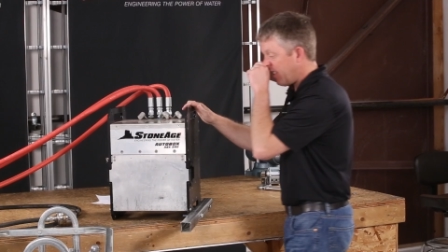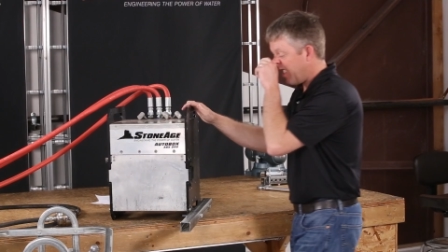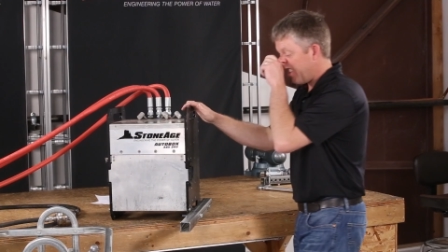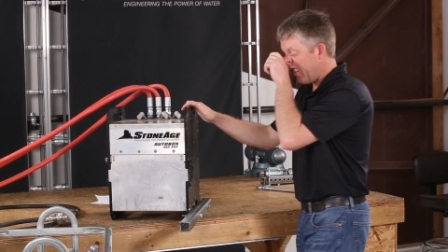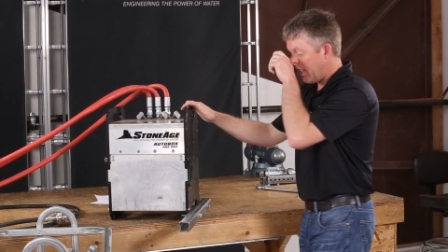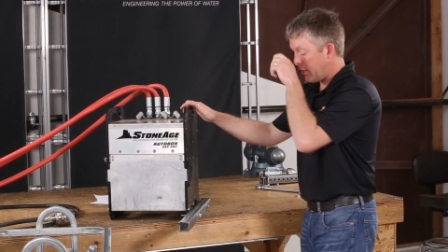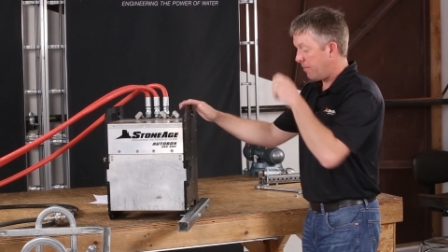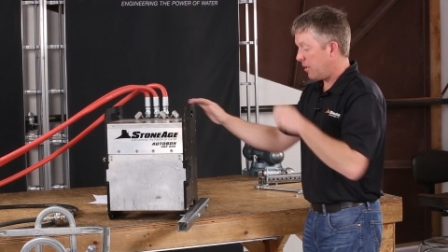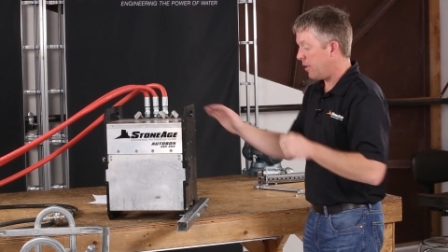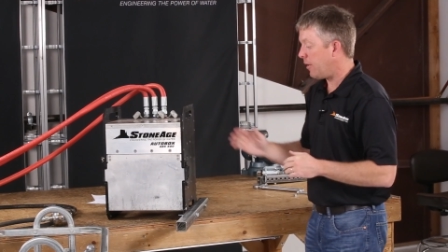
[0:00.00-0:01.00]

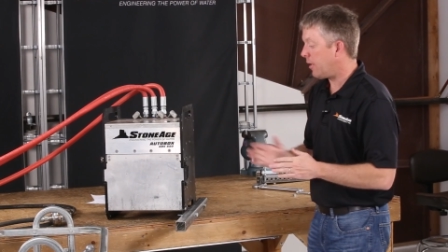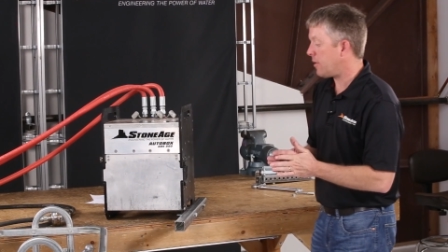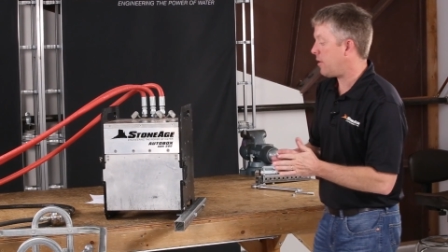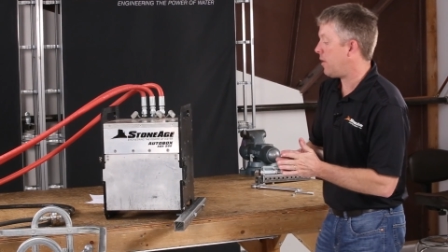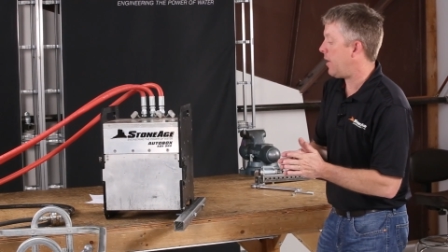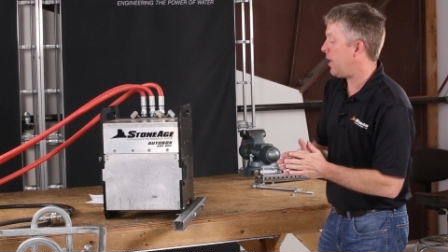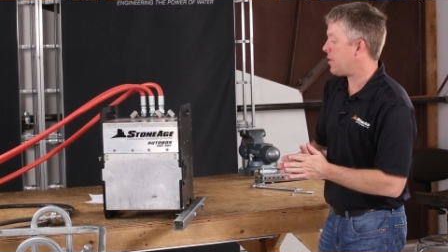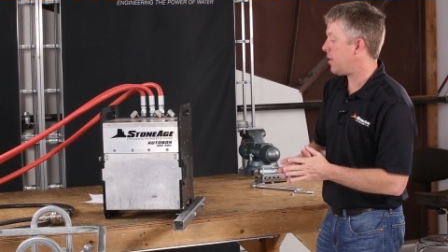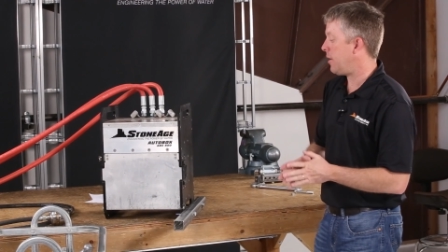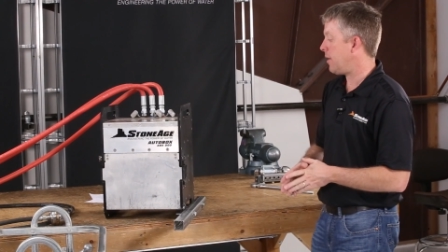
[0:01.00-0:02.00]
consideration. Another
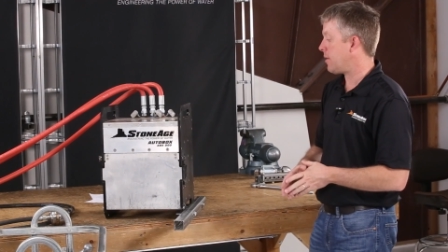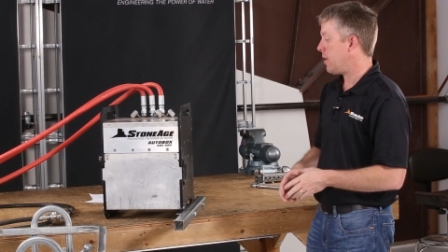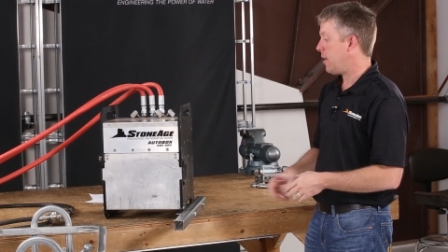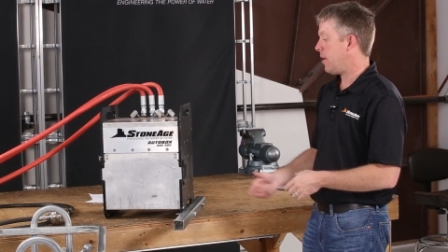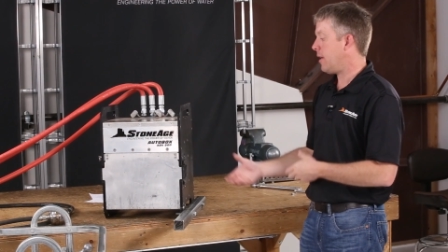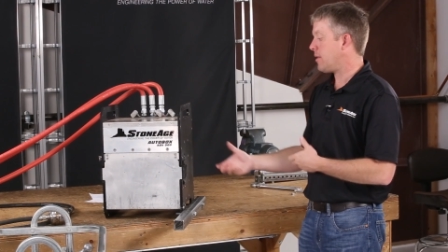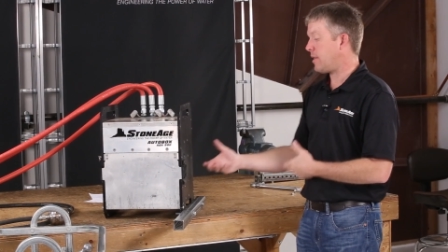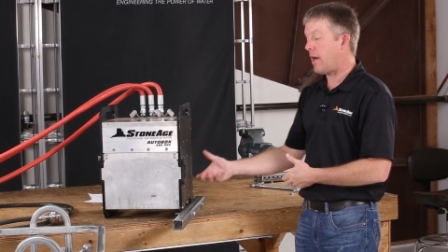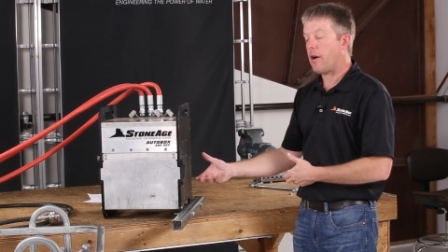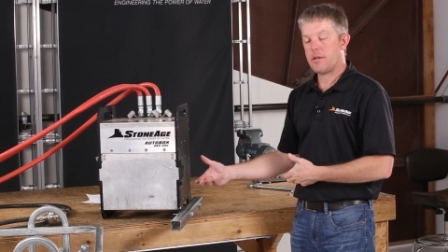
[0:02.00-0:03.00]
consideration is a
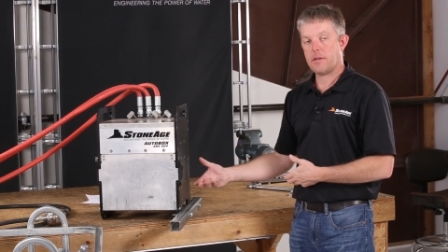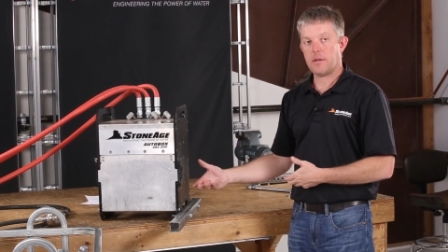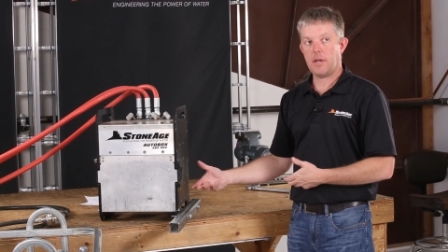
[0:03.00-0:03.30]
snout.